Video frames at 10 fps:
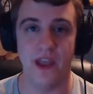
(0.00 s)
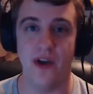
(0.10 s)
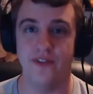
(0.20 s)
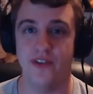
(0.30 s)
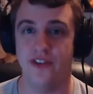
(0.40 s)
you
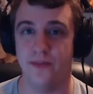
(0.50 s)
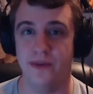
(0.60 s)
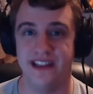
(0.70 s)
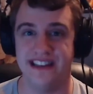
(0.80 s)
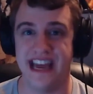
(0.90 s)
have to just
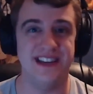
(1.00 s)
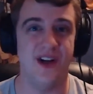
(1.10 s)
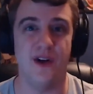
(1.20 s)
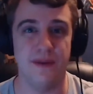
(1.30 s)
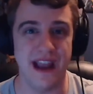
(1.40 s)
be a
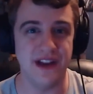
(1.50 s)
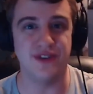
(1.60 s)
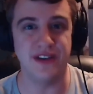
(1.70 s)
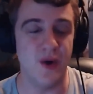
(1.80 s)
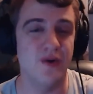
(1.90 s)
$10
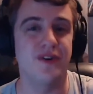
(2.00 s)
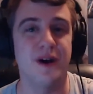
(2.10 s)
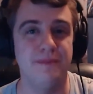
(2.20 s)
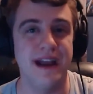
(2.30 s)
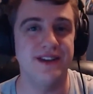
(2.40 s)
patron over
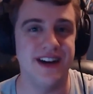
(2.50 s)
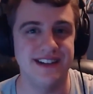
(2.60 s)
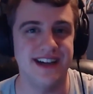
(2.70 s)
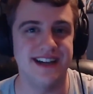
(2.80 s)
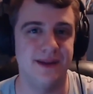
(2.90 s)
on
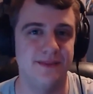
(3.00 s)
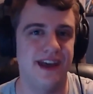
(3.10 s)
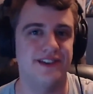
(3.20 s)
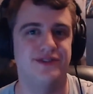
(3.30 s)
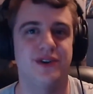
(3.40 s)

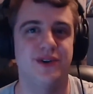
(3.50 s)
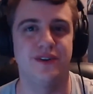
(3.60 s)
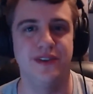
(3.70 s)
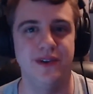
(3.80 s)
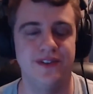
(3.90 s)

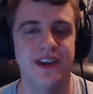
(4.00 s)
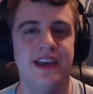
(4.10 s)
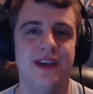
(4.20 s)
patreon.com/criticalreviews.